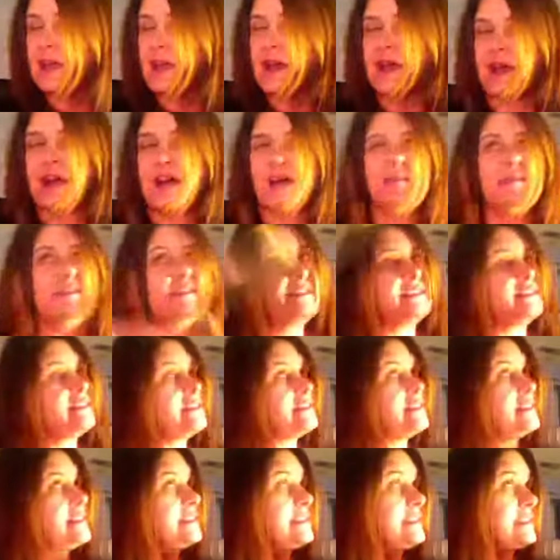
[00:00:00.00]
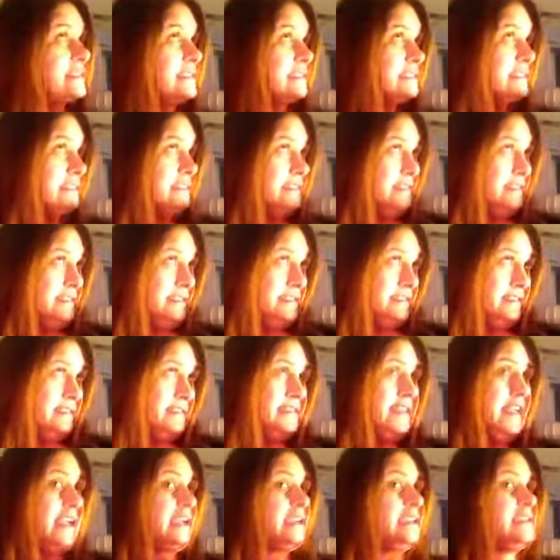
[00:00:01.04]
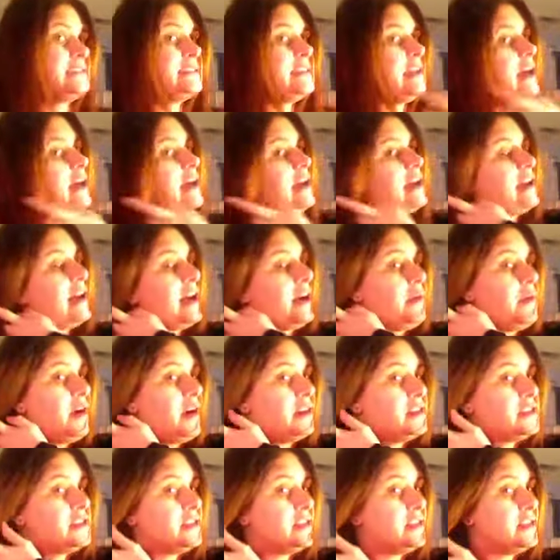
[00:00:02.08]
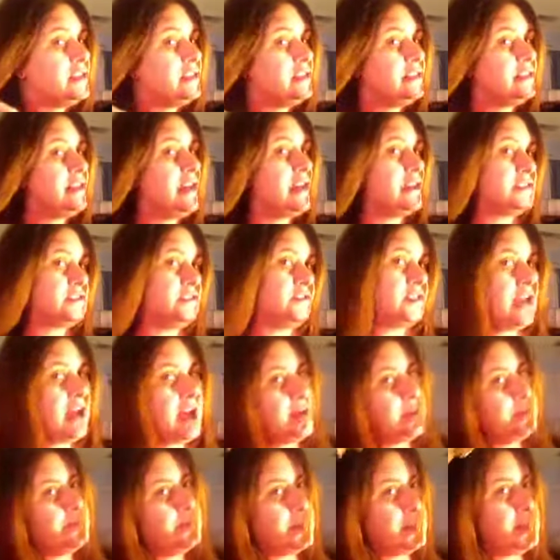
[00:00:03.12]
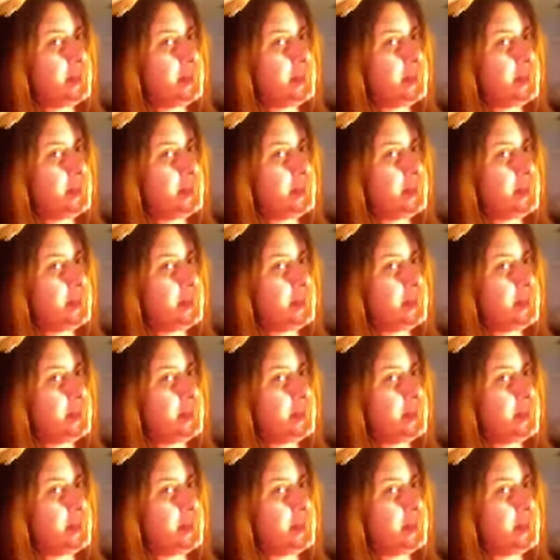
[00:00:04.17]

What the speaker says: This is the second day. I washed it yesterday.